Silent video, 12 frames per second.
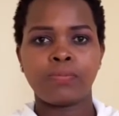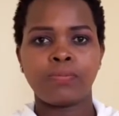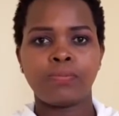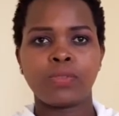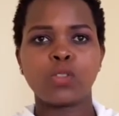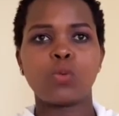
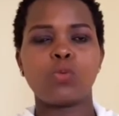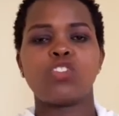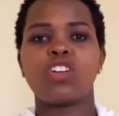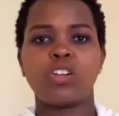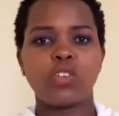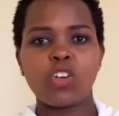So we
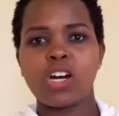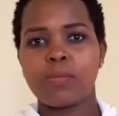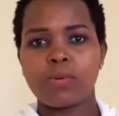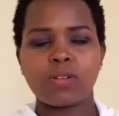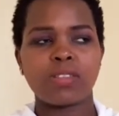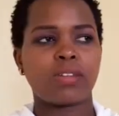shall talk
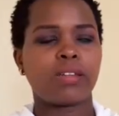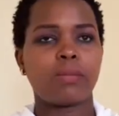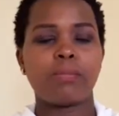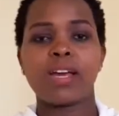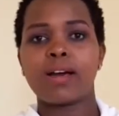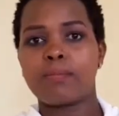about that. I'll
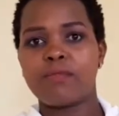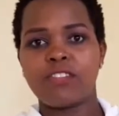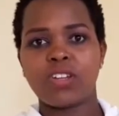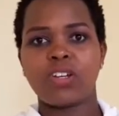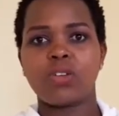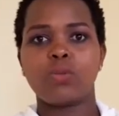make a
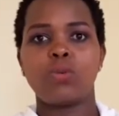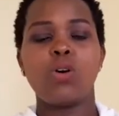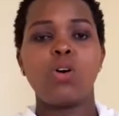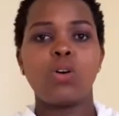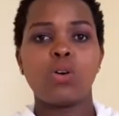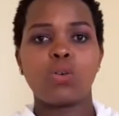video
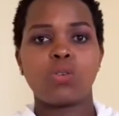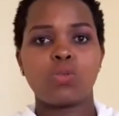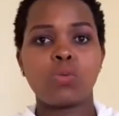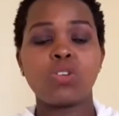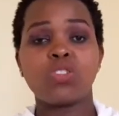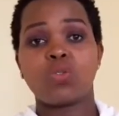on
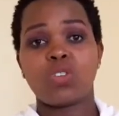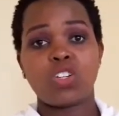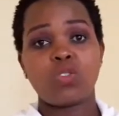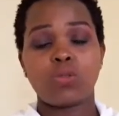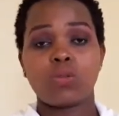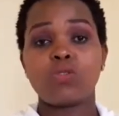what you need
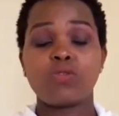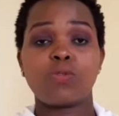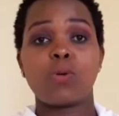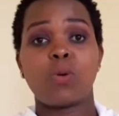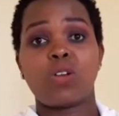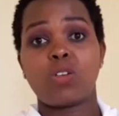to look
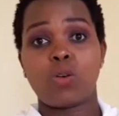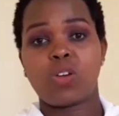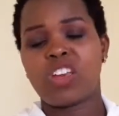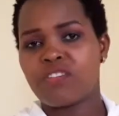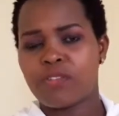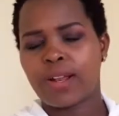for when you're
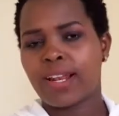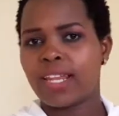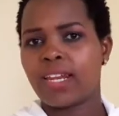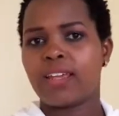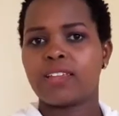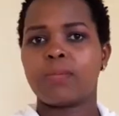looking for a
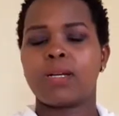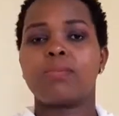lead expert.